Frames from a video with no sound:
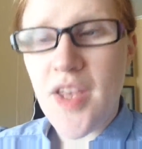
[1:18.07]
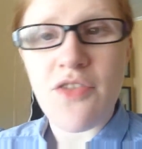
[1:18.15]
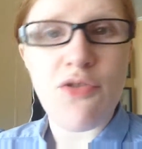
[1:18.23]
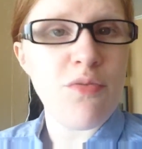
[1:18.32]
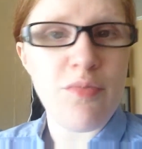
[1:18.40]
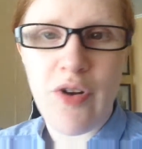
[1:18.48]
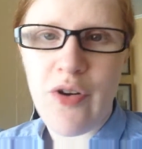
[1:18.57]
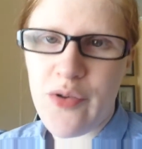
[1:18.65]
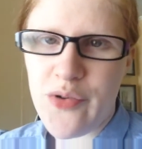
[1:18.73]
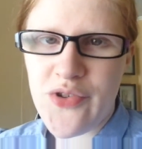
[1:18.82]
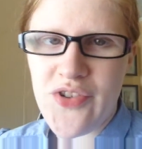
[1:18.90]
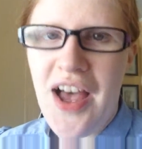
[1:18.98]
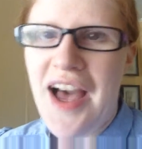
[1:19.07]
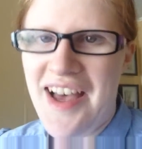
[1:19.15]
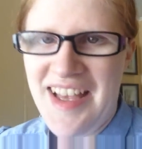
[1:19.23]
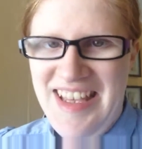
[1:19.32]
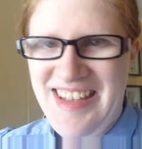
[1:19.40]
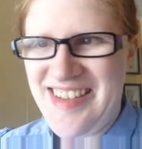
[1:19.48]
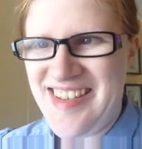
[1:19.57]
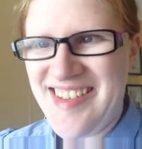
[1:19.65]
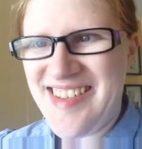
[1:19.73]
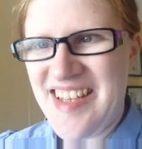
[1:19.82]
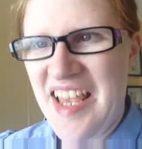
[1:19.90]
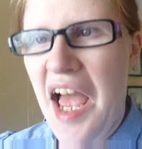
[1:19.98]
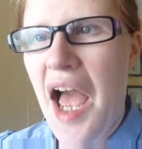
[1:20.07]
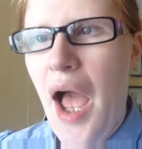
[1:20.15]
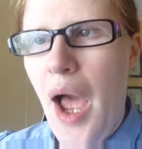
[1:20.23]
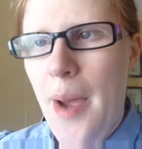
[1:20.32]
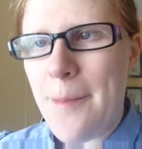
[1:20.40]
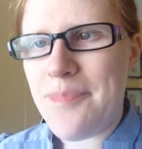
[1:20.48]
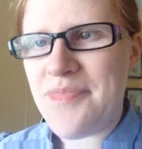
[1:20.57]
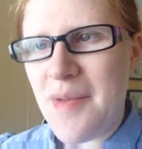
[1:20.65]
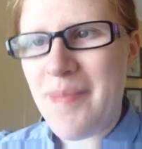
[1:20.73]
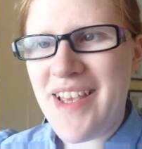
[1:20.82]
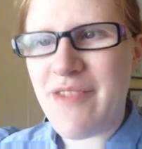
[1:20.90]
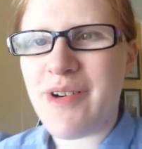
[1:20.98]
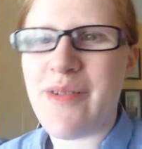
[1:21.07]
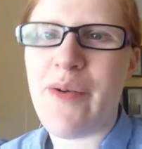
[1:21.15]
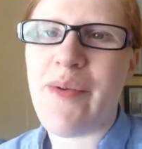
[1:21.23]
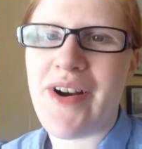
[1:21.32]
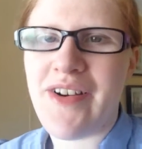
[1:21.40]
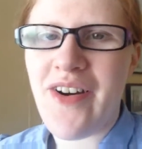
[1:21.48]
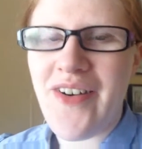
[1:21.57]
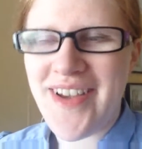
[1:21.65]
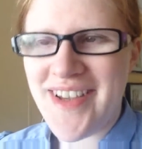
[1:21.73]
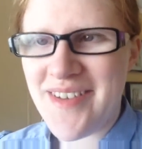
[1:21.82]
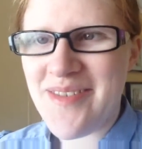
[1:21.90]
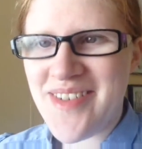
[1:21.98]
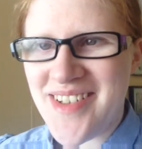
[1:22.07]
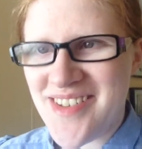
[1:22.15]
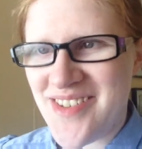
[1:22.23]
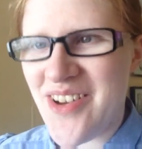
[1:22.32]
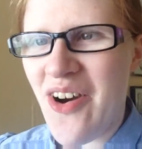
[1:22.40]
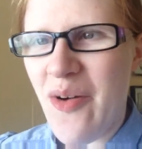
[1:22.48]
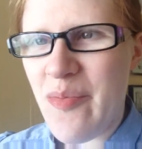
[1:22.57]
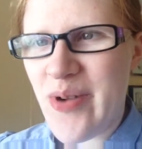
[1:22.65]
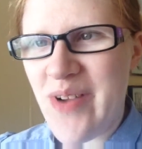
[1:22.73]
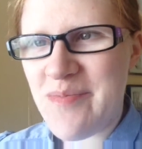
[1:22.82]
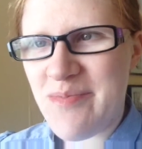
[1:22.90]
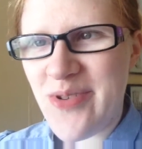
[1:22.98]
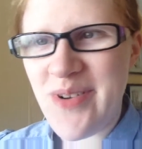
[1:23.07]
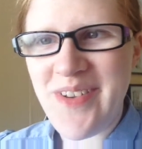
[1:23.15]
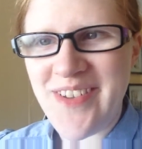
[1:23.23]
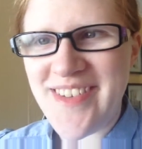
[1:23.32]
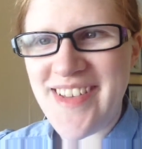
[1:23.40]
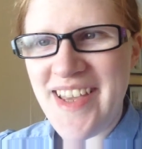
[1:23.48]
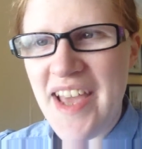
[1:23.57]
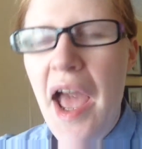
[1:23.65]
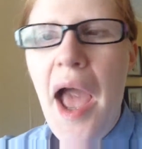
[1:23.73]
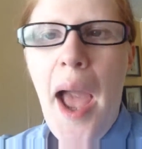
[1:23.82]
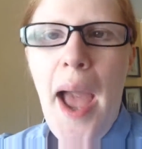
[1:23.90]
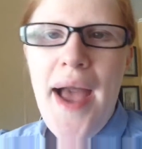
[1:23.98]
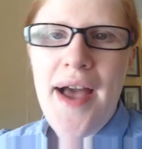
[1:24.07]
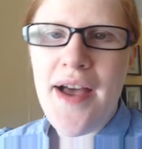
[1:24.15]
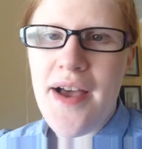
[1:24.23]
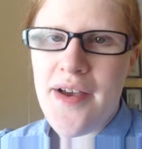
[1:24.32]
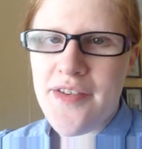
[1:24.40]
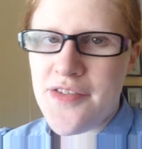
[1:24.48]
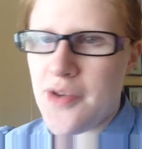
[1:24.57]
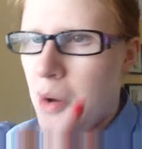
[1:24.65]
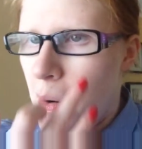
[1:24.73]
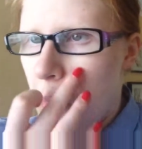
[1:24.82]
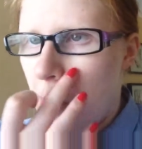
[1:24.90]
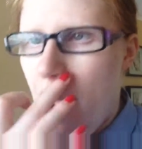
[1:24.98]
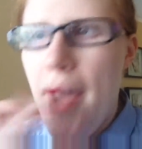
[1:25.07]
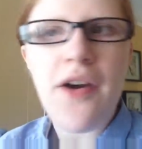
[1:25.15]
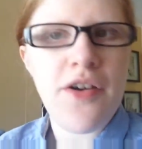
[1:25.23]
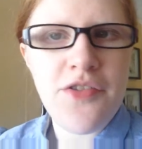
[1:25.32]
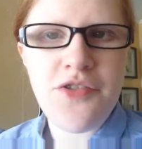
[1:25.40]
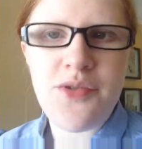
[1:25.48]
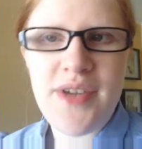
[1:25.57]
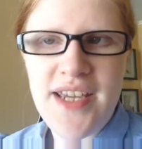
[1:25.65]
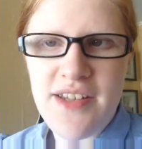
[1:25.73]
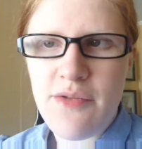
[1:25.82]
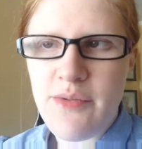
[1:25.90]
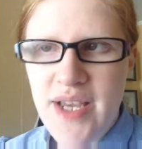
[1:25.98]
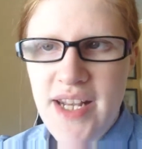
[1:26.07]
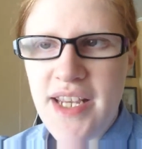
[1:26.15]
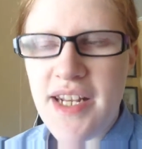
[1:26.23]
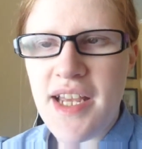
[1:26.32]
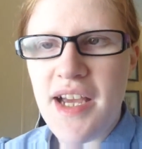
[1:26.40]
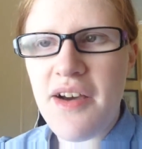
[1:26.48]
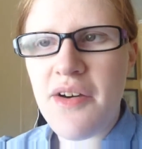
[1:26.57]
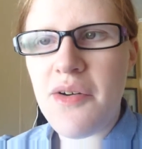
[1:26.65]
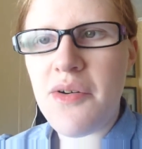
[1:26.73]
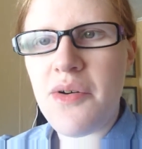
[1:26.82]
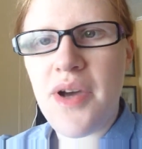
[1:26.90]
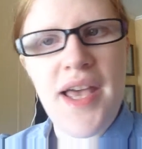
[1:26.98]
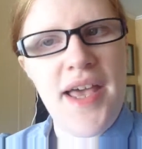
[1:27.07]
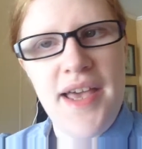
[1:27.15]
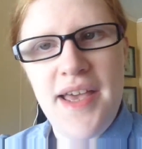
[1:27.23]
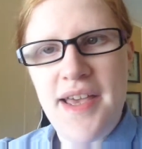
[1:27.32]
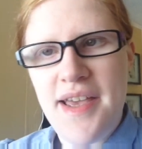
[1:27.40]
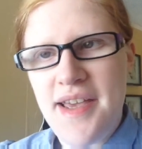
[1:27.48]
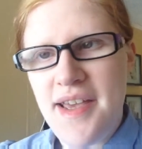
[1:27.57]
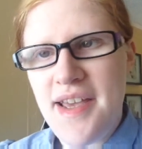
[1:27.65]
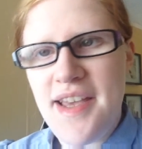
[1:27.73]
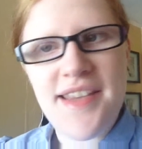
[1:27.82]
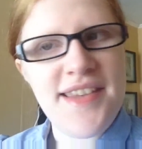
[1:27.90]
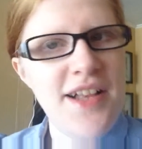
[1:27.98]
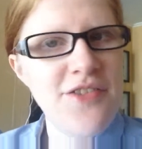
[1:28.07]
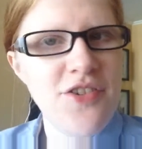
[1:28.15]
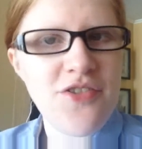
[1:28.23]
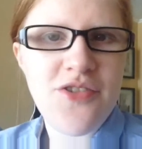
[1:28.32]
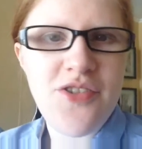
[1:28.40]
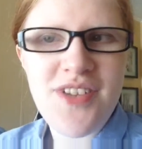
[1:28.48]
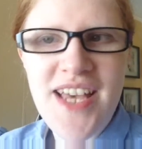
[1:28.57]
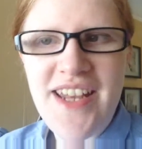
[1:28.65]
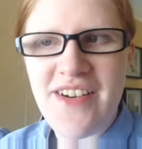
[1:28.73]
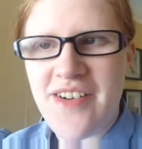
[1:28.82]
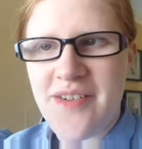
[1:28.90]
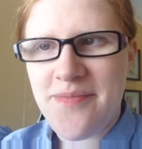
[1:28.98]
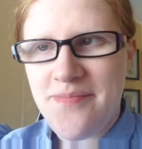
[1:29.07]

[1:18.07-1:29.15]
dude bros as the place where we were going to go previously. So I'm going to get ready now and I'll talk to you later.